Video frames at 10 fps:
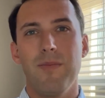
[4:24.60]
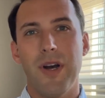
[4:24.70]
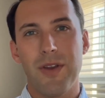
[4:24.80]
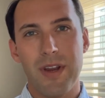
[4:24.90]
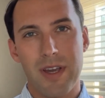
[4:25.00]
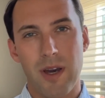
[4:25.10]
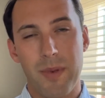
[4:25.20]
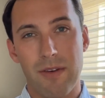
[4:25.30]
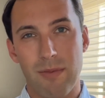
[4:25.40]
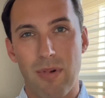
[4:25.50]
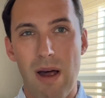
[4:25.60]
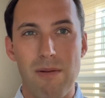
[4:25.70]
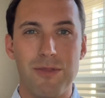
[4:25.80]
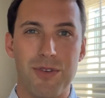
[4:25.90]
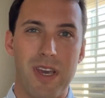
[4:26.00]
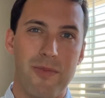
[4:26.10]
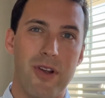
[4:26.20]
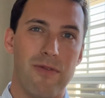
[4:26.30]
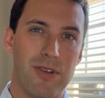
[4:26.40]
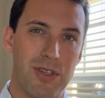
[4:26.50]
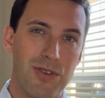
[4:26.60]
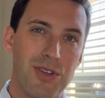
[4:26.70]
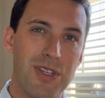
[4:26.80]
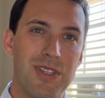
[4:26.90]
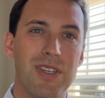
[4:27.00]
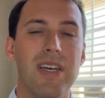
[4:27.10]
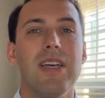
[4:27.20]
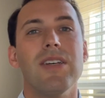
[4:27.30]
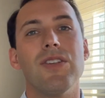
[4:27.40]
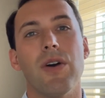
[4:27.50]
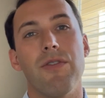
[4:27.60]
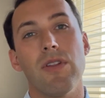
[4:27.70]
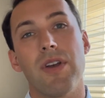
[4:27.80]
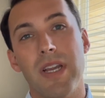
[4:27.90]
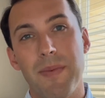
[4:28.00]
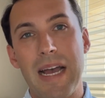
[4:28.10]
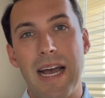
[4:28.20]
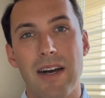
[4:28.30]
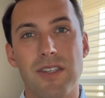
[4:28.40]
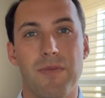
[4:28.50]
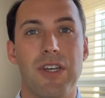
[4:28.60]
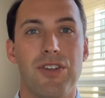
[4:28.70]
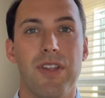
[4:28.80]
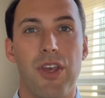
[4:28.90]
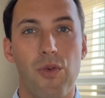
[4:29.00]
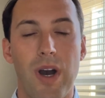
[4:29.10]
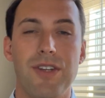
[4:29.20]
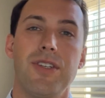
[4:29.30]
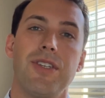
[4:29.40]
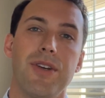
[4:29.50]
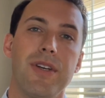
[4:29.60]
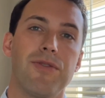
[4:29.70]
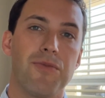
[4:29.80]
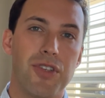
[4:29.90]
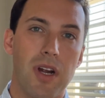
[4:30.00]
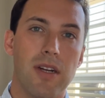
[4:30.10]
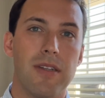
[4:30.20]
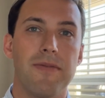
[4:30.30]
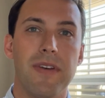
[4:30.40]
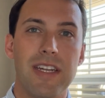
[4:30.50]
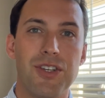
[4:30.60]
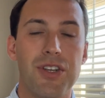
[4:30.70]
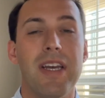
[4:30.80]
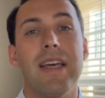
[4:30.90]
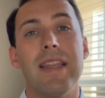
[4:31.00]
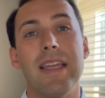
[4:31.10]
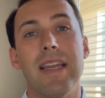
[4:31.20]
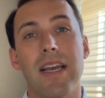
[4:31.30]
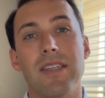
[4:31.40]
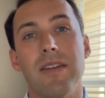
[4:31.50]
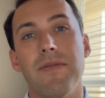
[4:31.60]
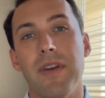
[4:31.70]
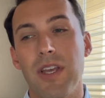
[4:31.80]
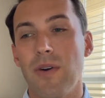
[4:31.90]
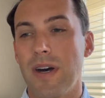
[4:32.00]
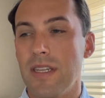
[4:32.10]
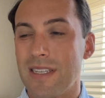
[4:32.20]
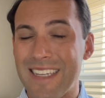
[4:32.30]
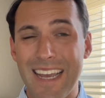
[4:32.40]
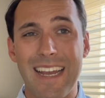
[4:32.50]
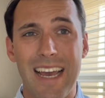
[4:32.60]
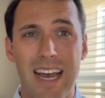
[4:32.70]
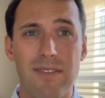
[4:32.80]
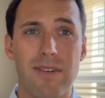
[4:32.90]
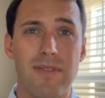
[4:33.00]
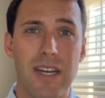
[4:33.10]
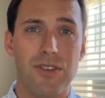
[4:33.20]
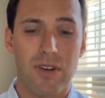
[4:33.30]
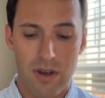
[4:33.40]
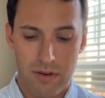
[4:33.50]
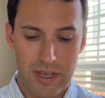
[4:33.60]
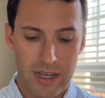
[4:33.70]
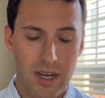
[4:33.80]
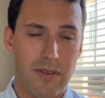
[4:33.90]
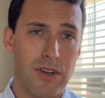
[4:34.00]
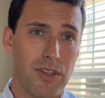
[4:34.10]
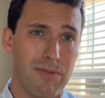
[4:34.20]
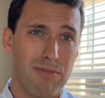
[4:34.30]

But you didn't come here for problems, you came here for solutions. So if you're looking to buy a house, make sure that you watch this series from start to finish. The next video on the second half of escrow that covers